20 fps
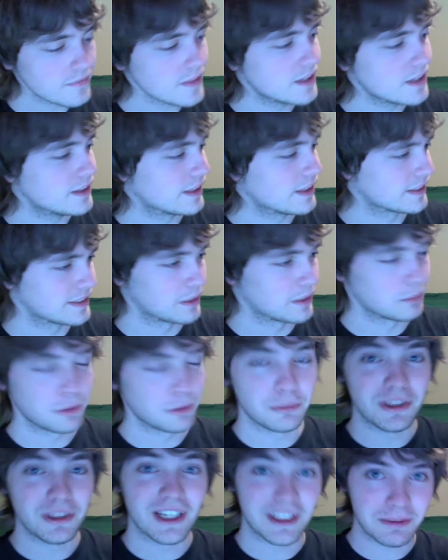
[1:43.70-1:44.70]
Next up will
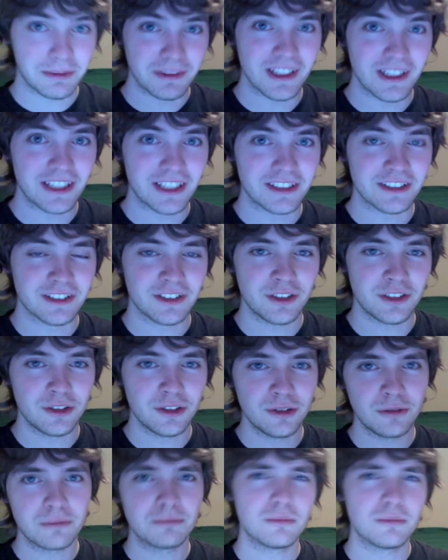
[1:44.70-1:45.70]
be X-Men Legends
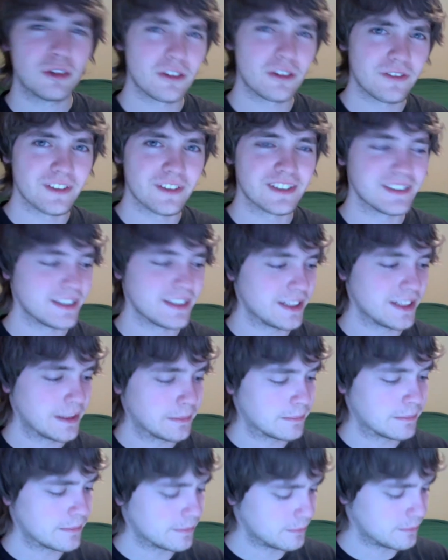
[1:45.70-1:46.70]
2, more of the
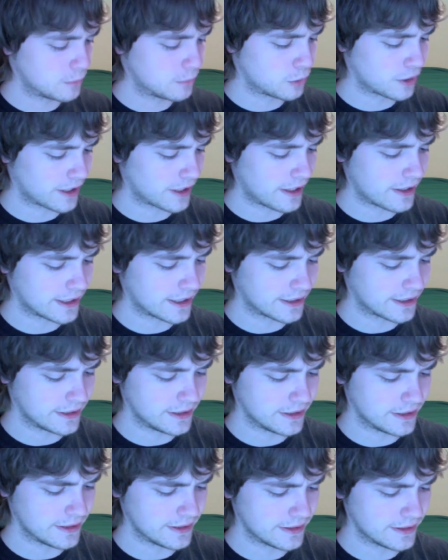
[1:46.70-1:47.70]
same, more
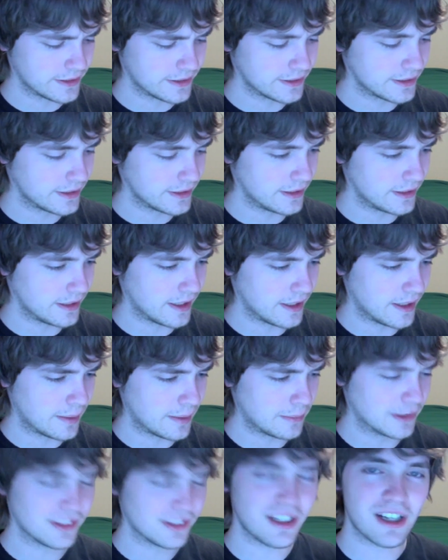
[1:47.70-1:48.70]
characters,
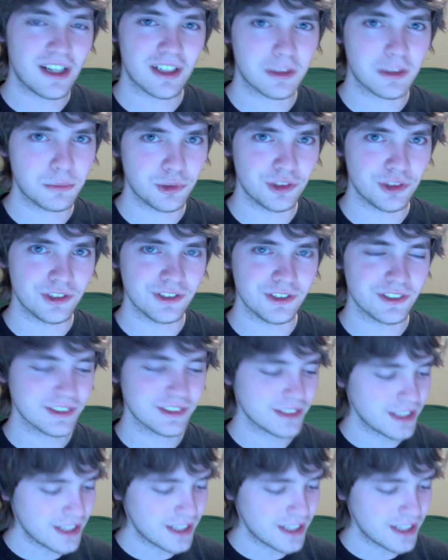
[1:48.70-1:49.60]
unlockables,